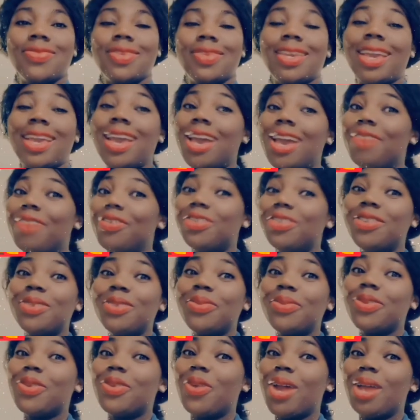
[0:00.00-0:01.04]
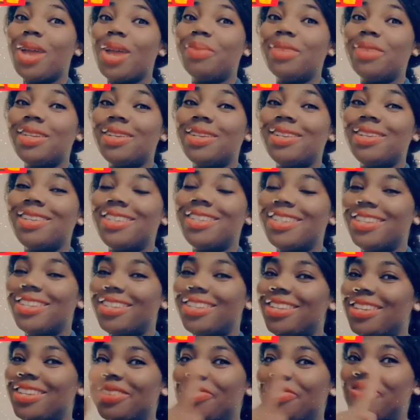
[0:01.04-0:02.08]
Have you subscribed?
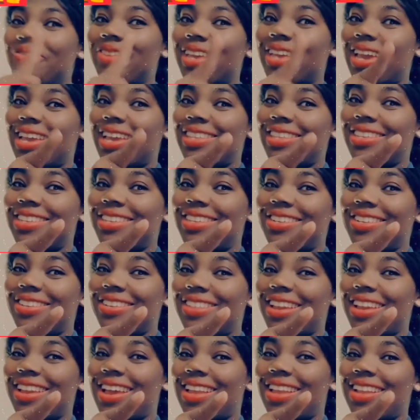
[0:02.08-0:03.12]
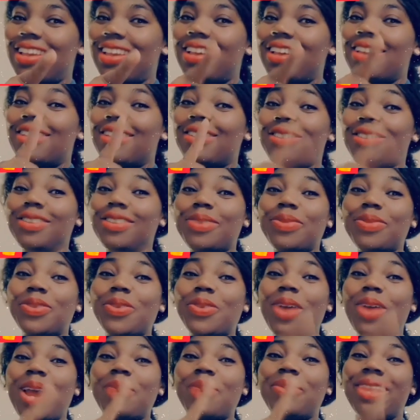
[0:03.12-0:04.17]
Don't forget to do that.
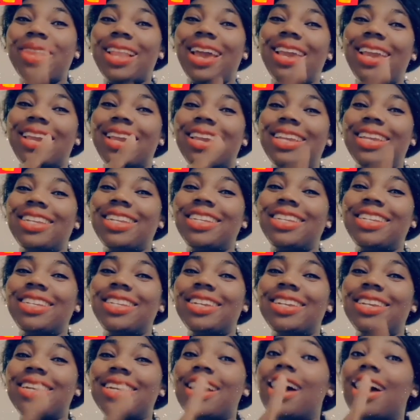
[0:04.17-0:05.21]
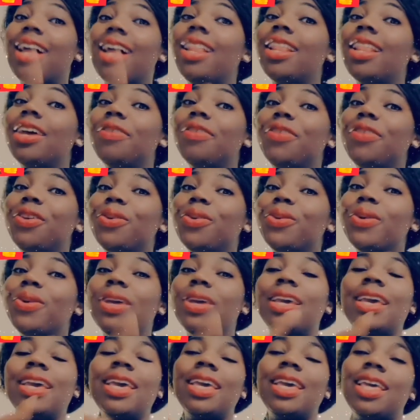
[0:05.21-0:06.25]
Subscribe, like, and share. I love you,
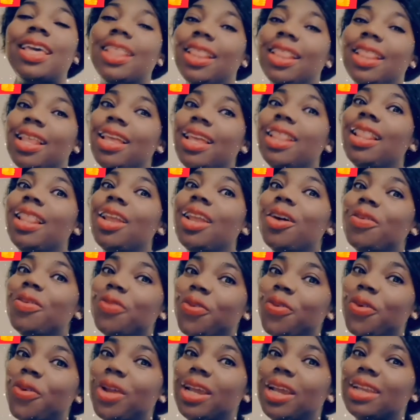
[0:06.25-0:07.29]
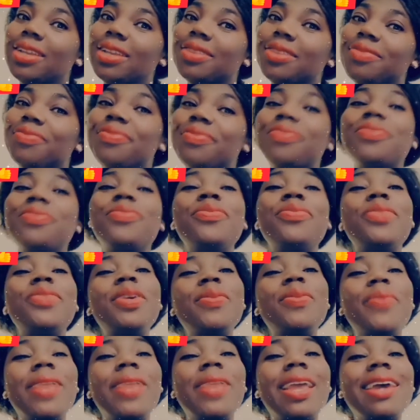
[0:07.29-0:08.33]
and let love reign. Be
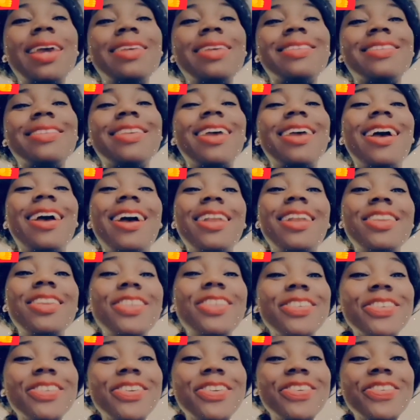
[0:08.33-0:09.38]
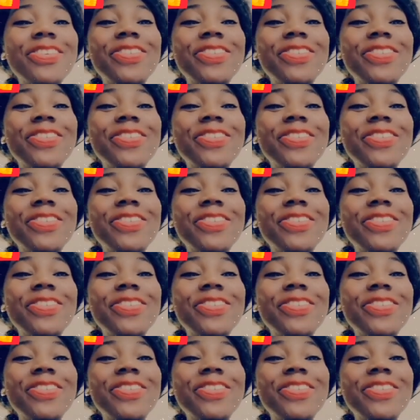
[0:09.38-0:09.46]
blessed. And you can't